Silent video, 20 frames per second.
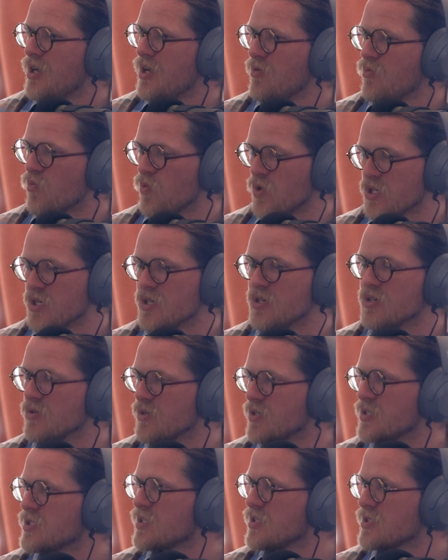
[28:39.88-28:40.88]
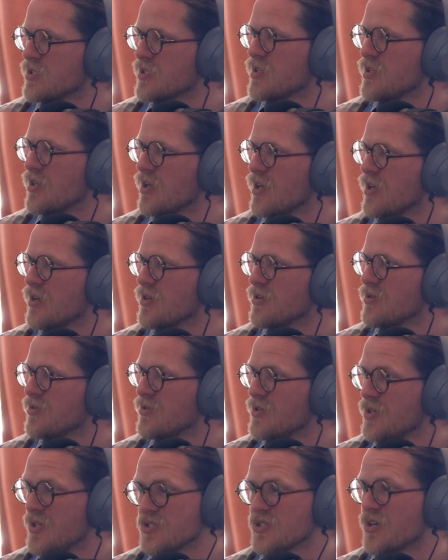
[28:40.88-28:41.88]
We need to list this today.
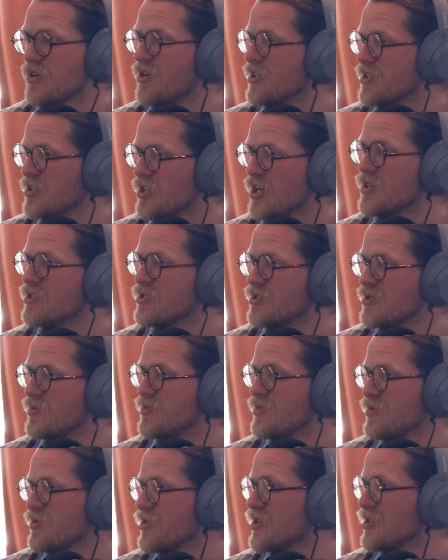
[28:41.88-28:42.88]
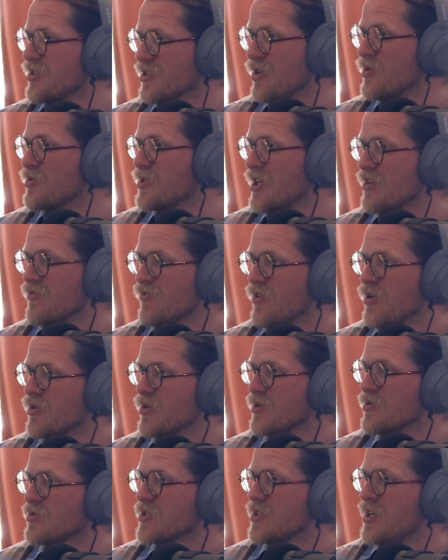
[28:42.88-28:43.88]
Is there any chance you can go take
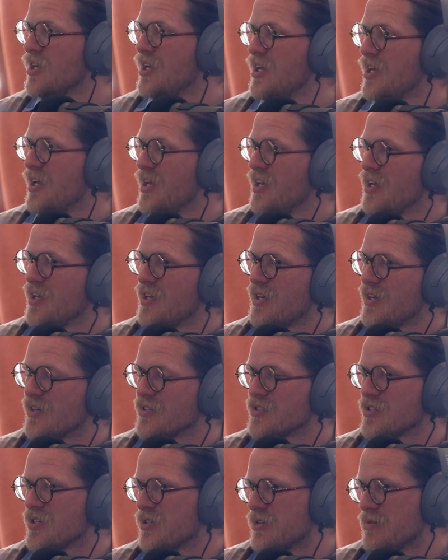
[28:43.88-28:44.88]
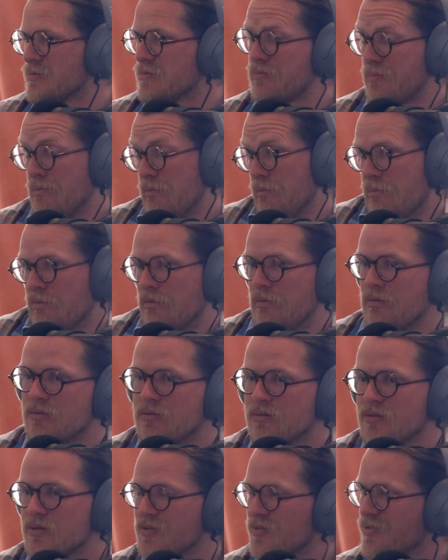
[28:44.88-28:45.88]
photos?" And I said,
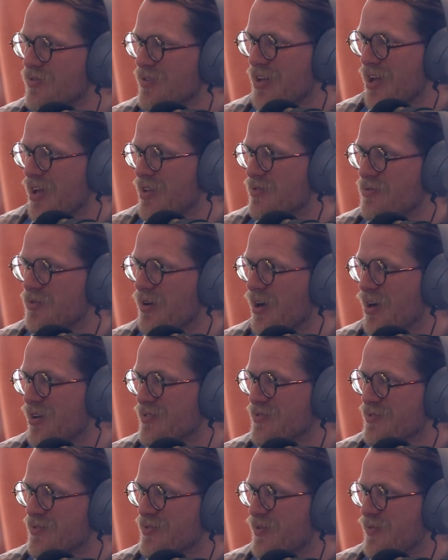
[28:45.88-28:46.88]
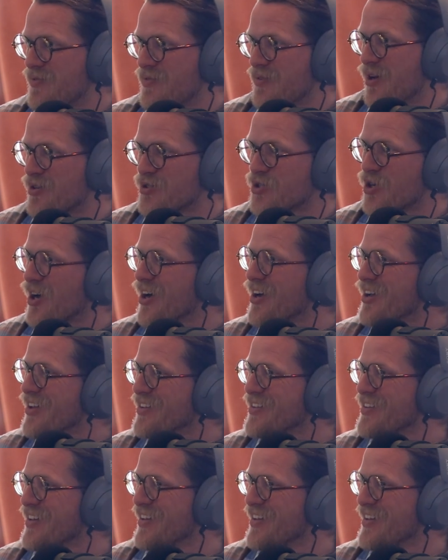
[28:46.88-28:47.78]
I'll try.